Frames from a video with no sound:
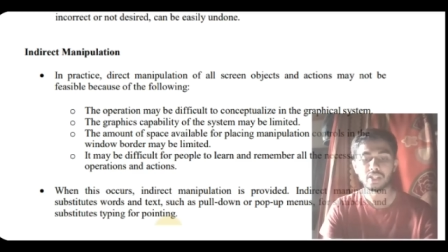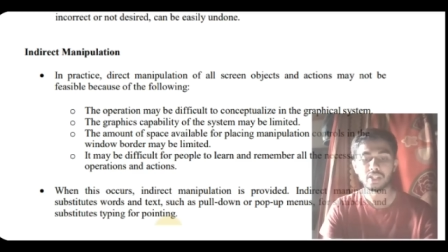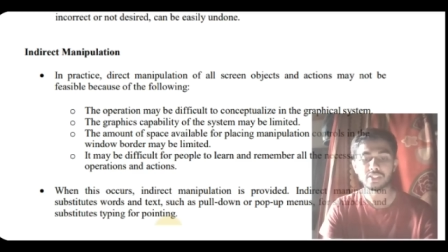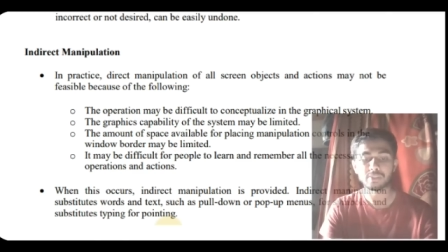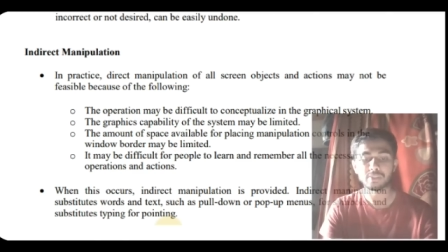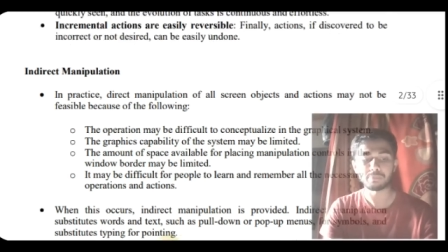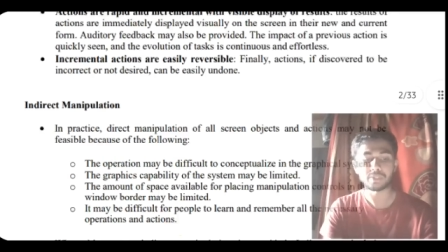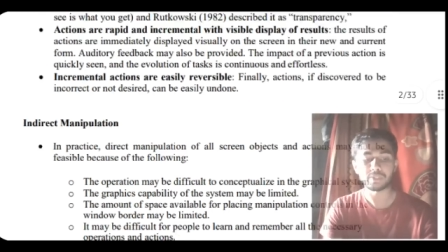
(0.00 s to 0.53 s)

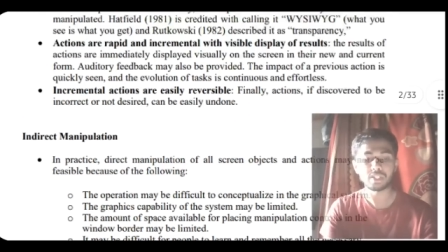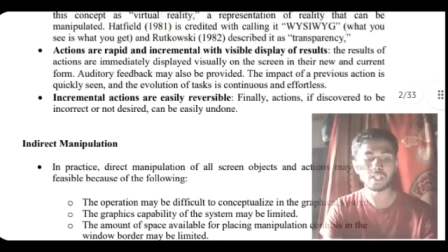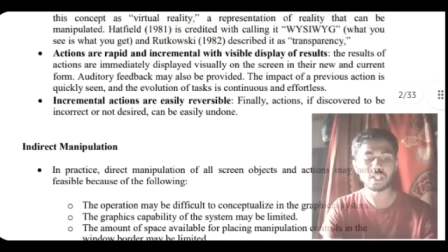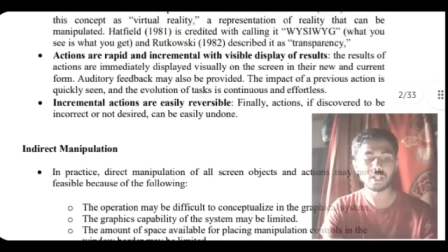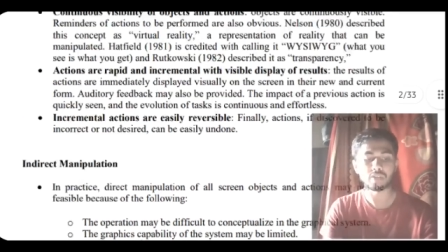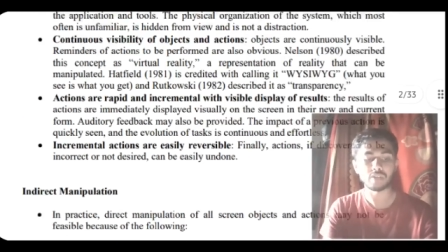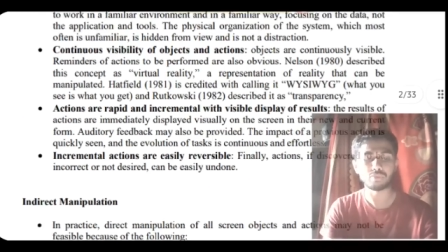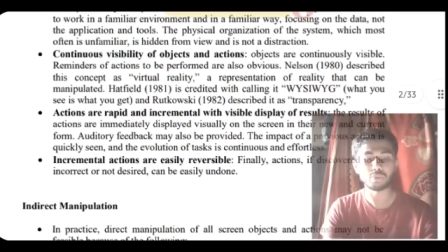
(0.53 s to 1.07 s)
simple
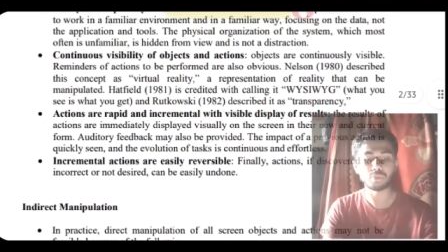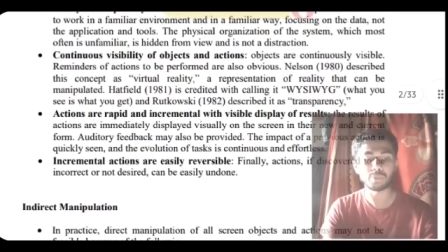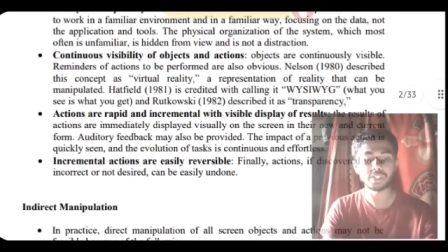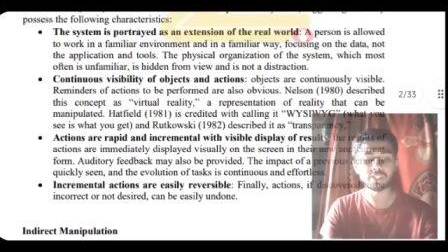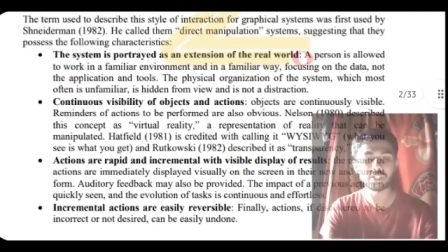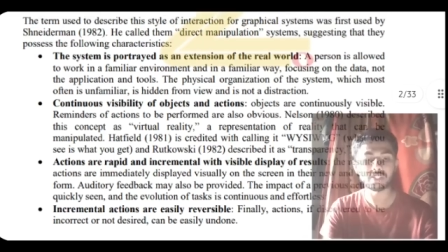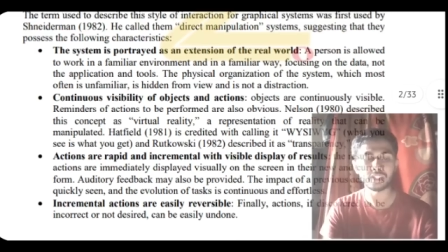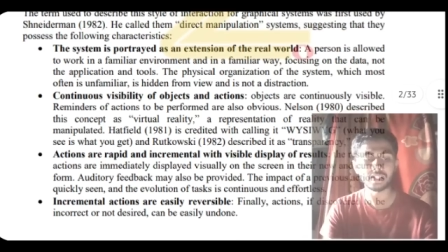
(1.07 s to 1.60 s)
uh, few
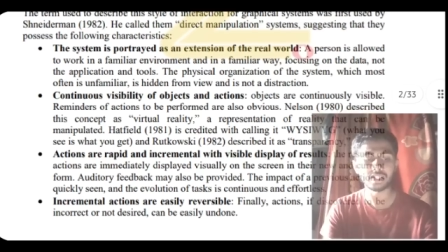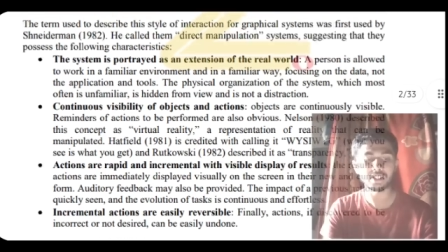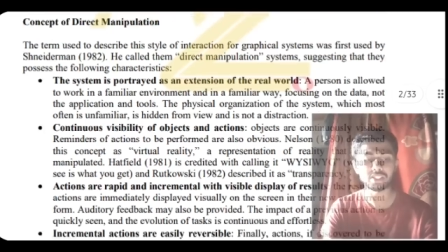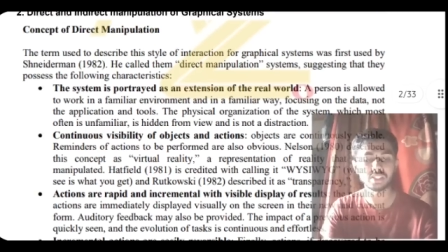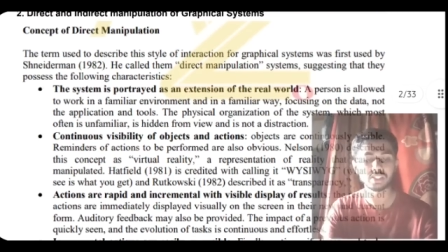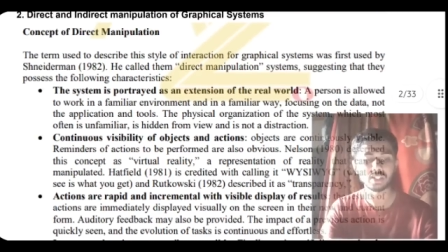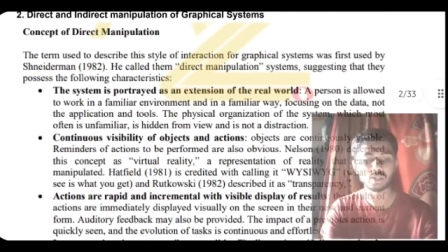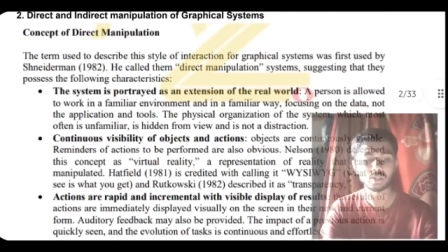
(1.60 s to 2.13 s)
points are there
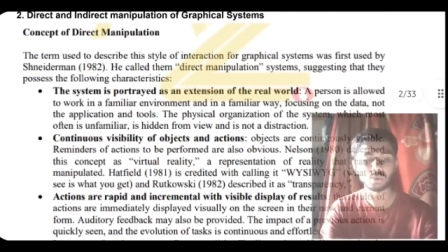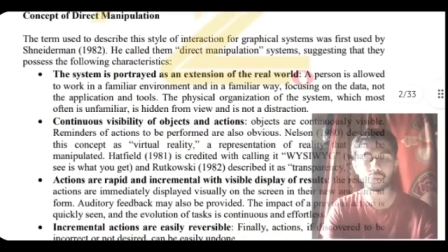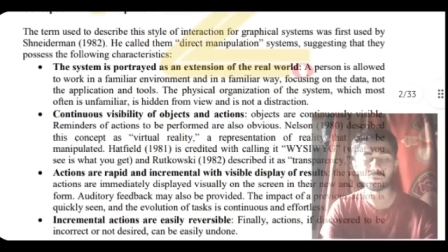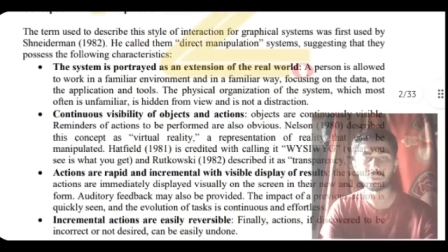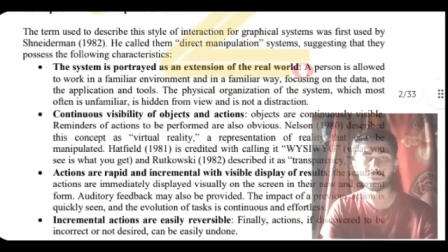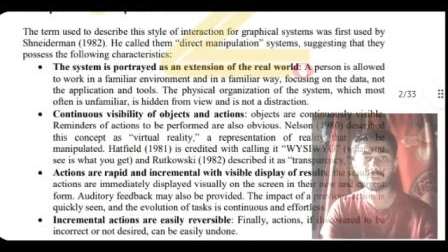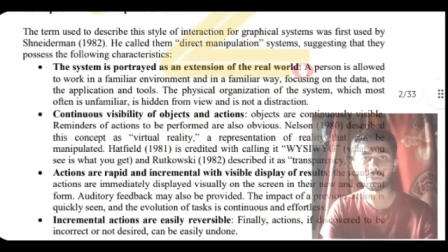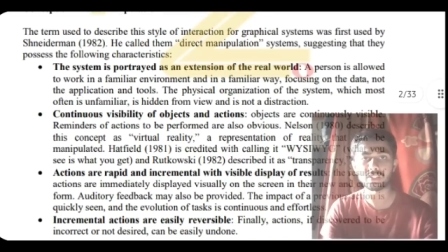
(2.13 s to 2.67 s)
just uh, go
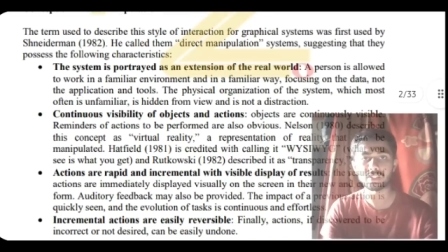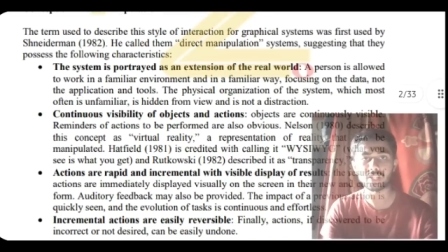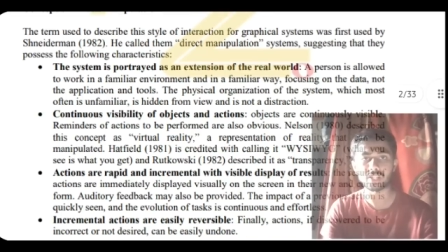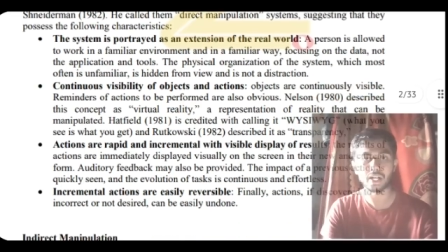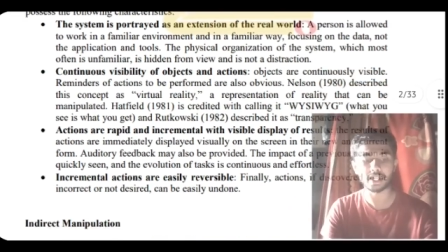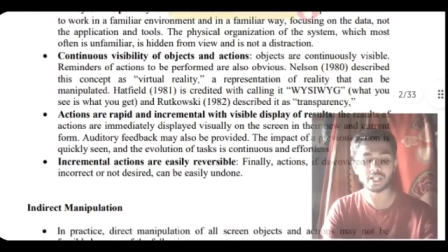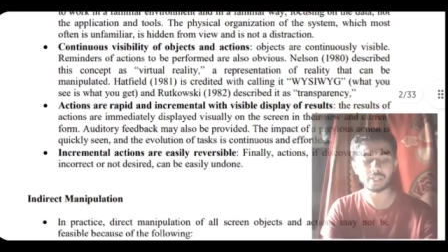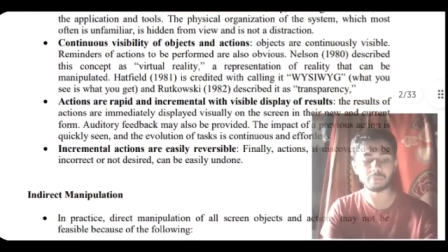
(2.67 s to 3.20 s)
through it once
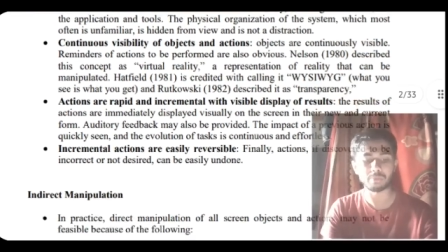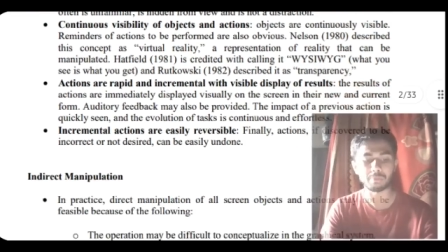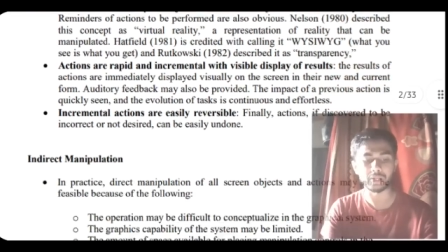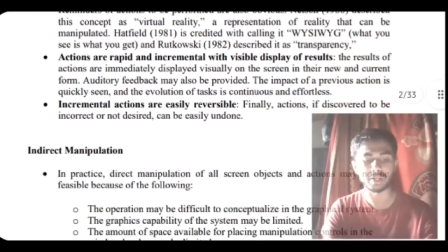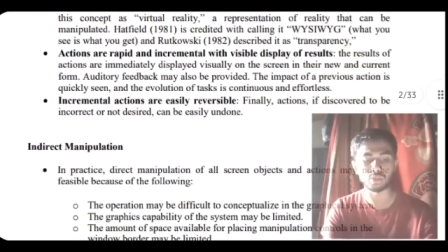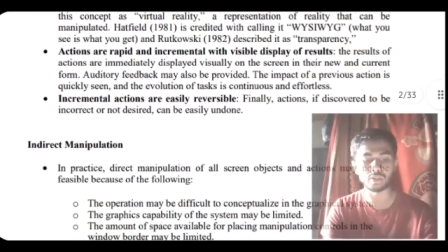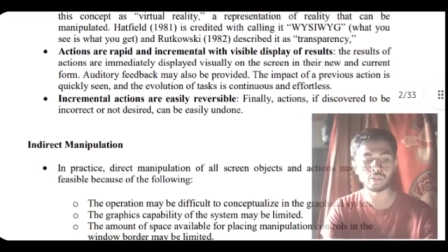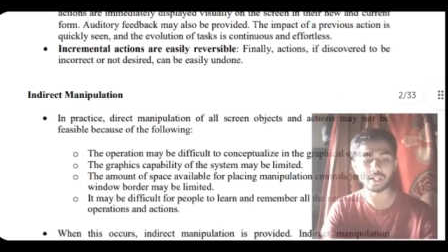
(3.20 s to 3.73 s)
and keep in
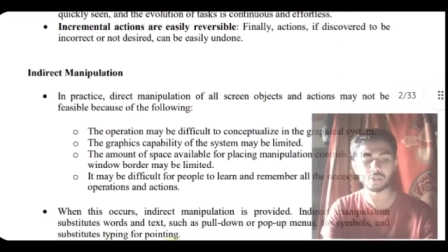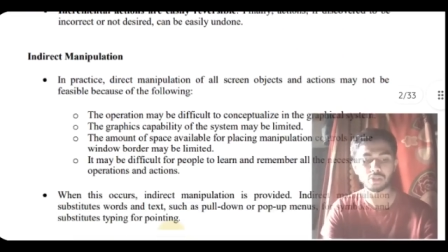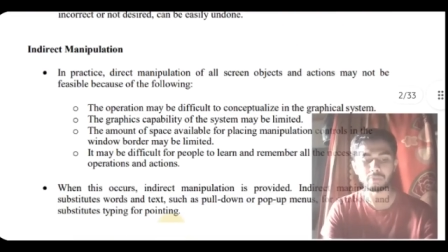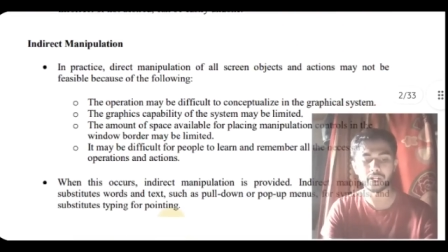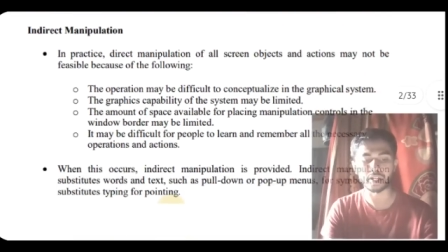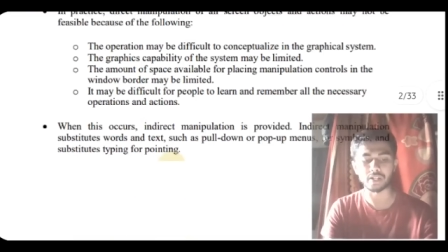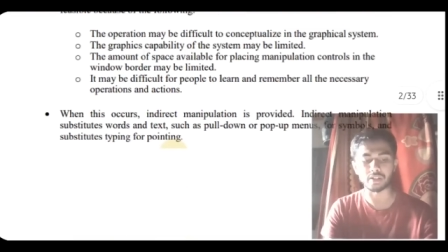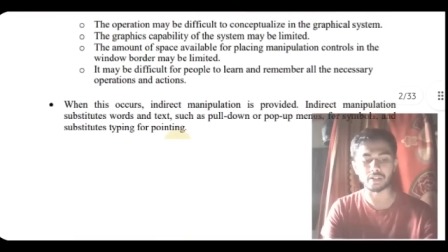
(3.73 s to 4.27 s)
mind don't try to
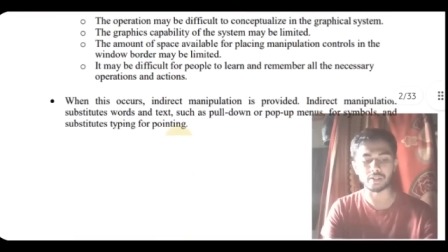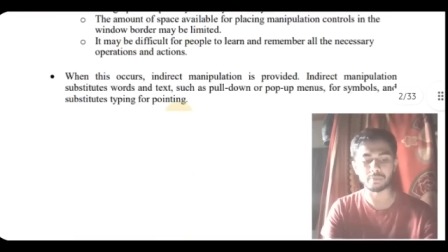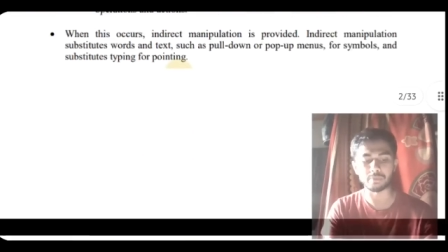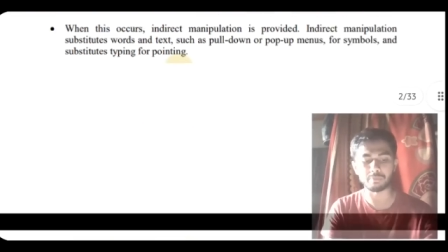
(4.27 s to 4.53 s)
buy heart it